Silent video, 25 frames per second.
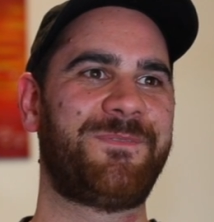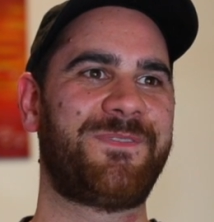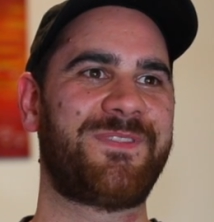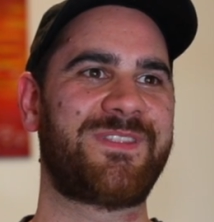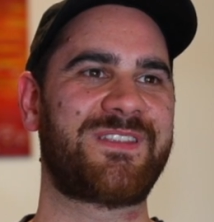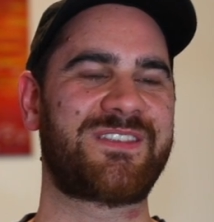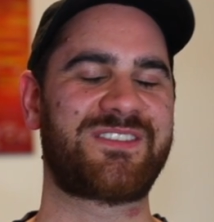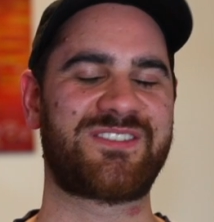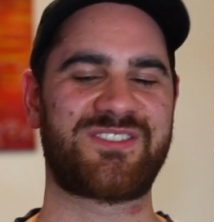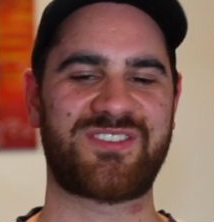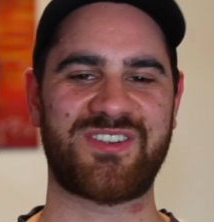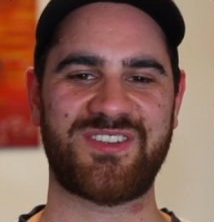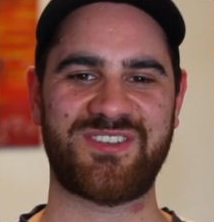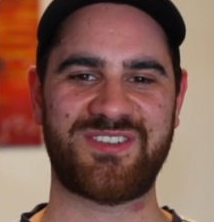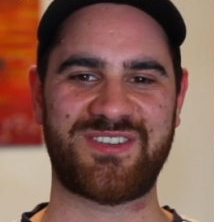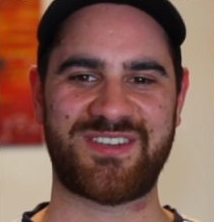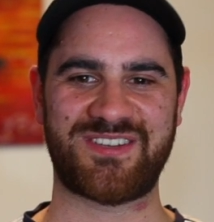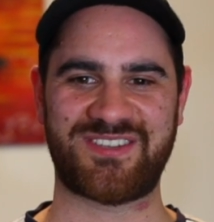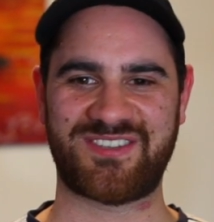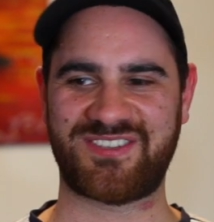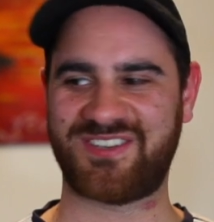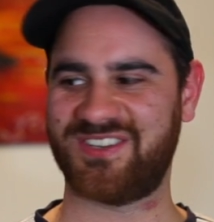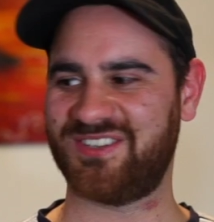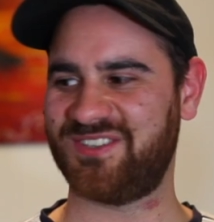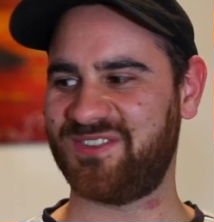It's
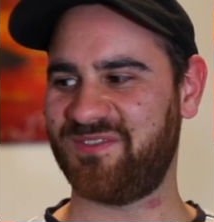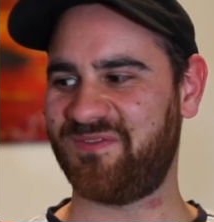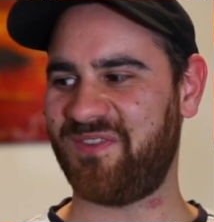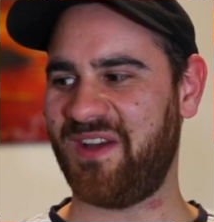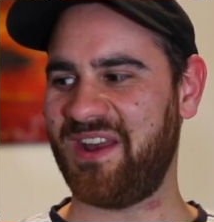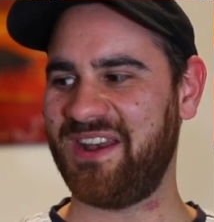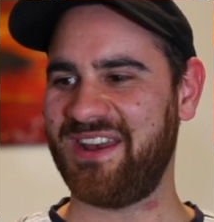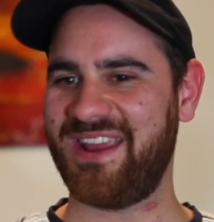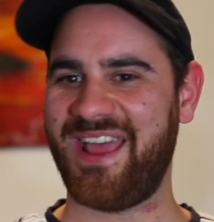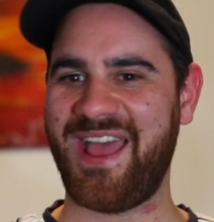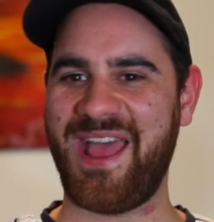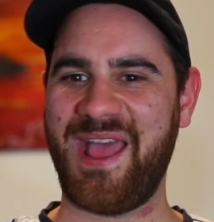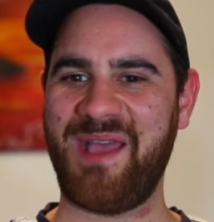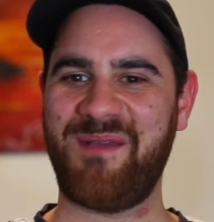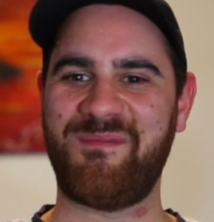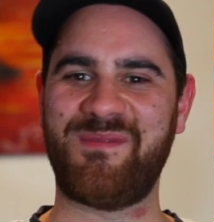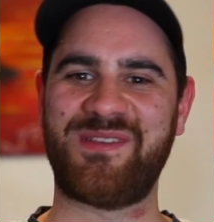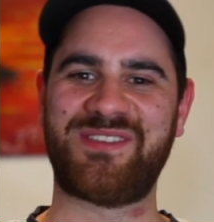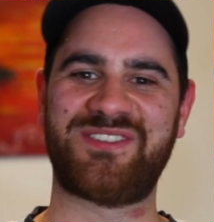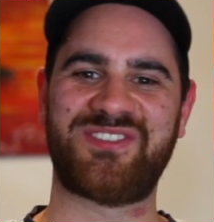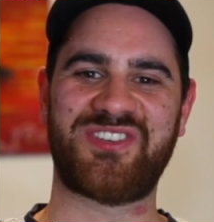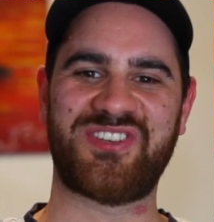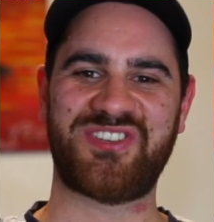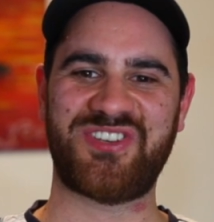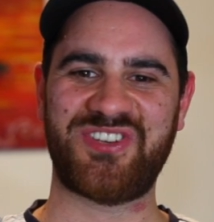just a fun game.
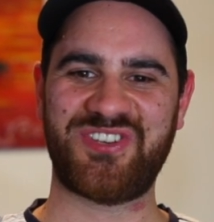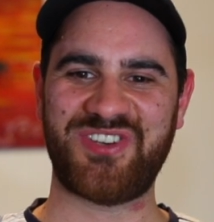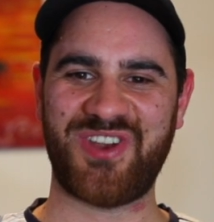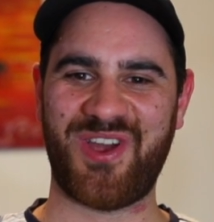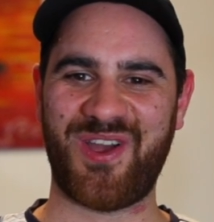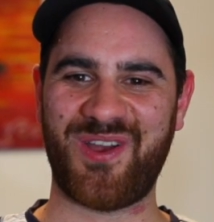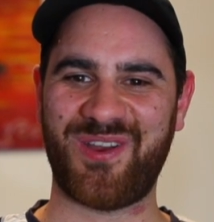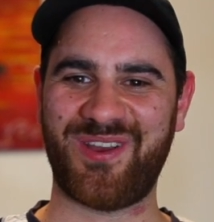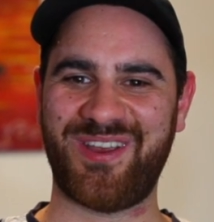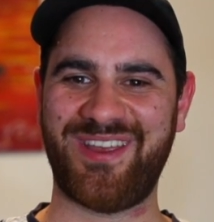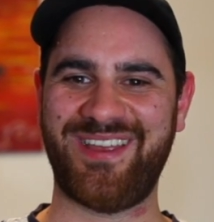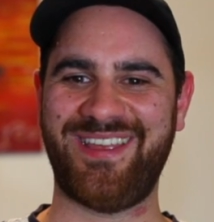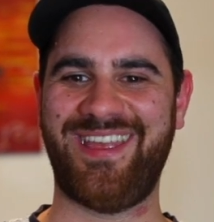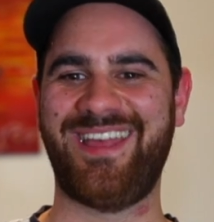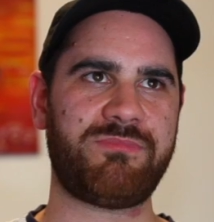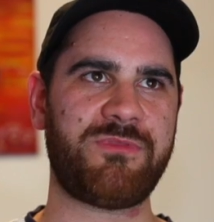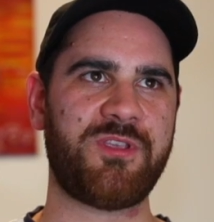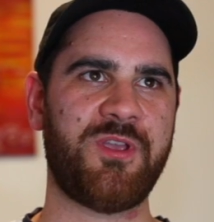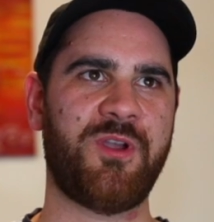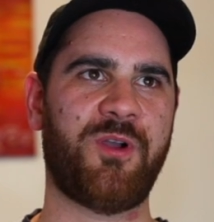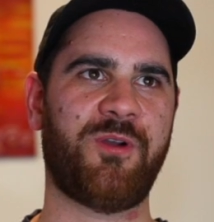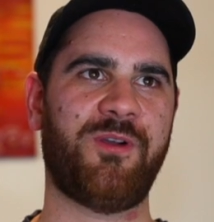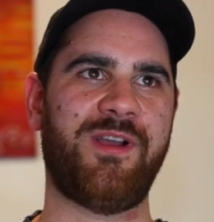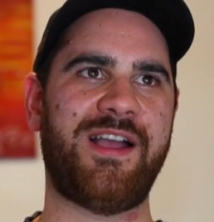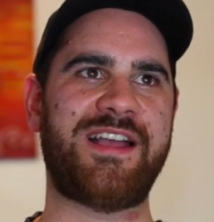It's just a joke.
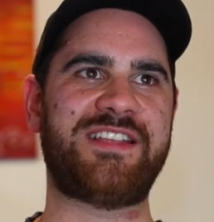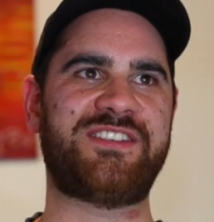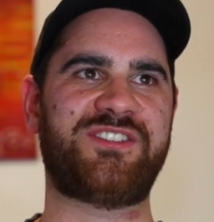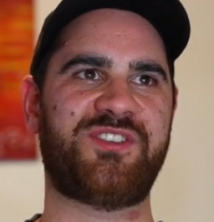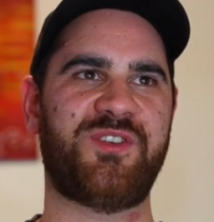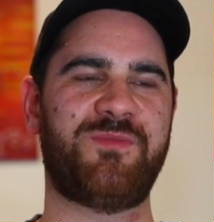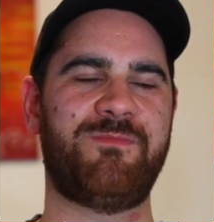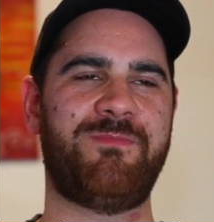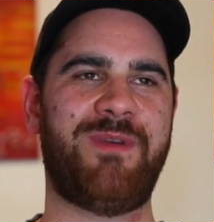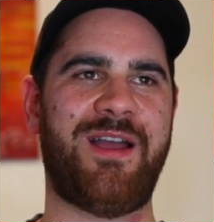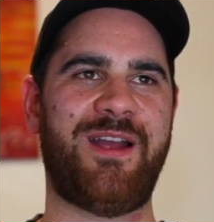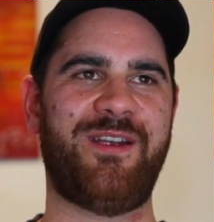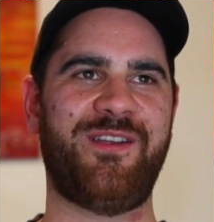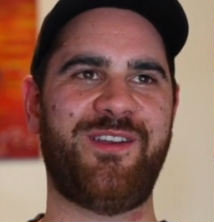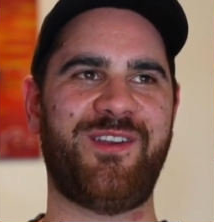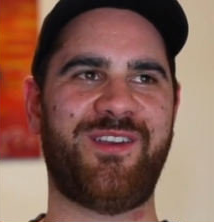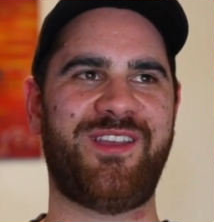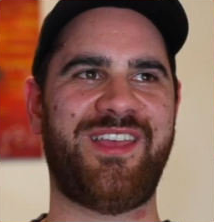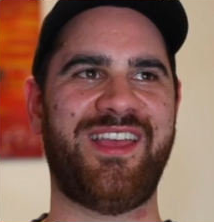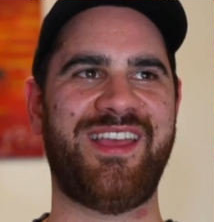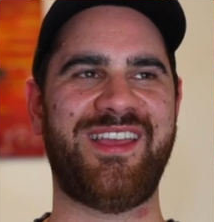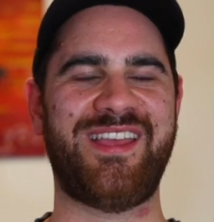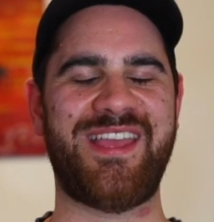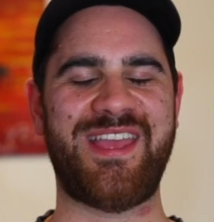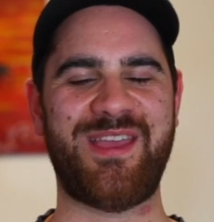All right, so Mario
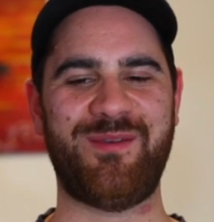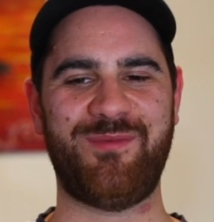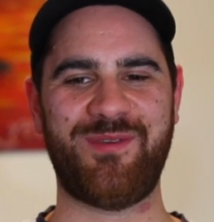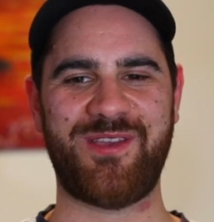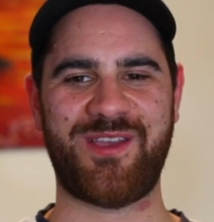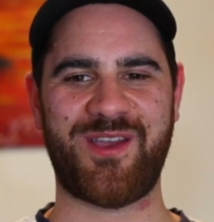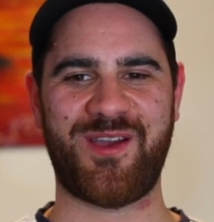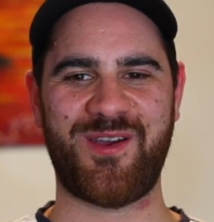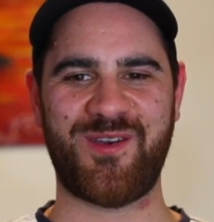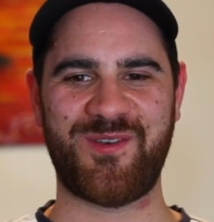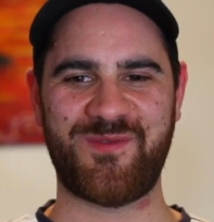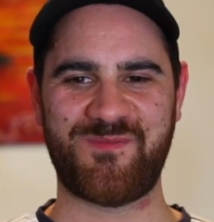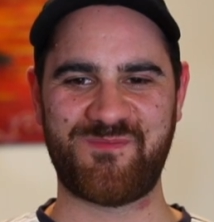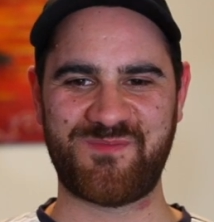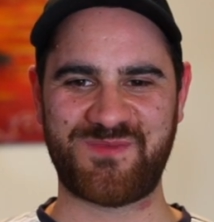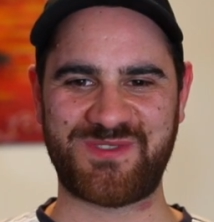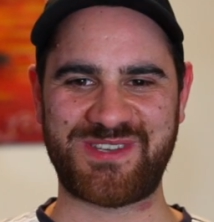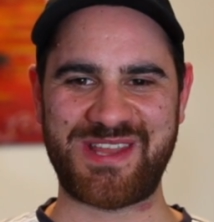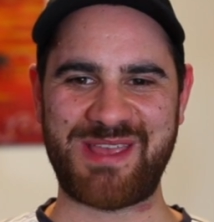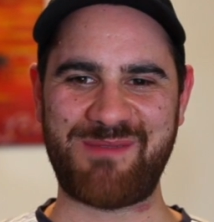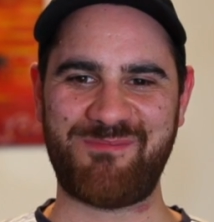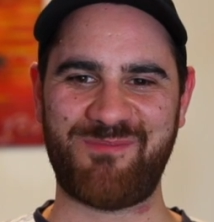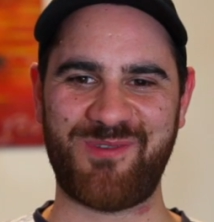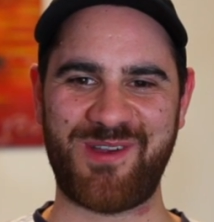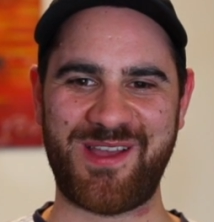King, here we go.
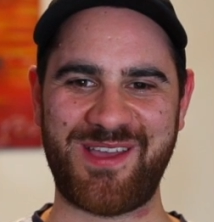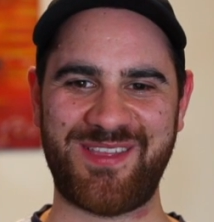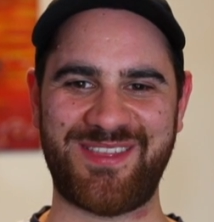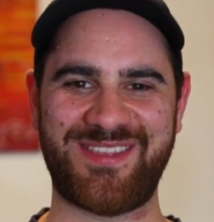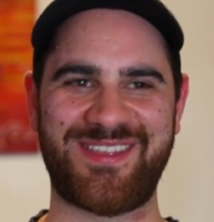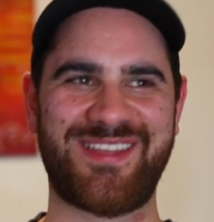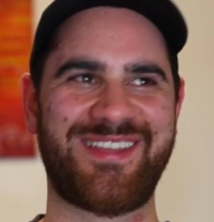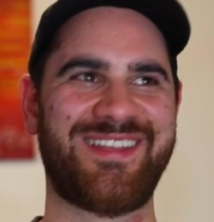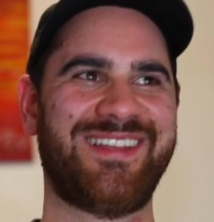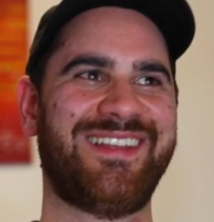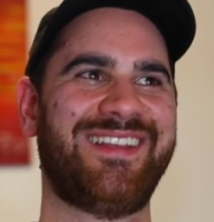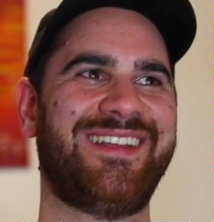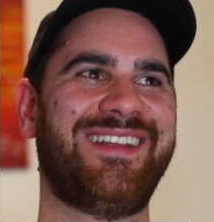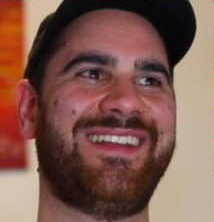Deep breath.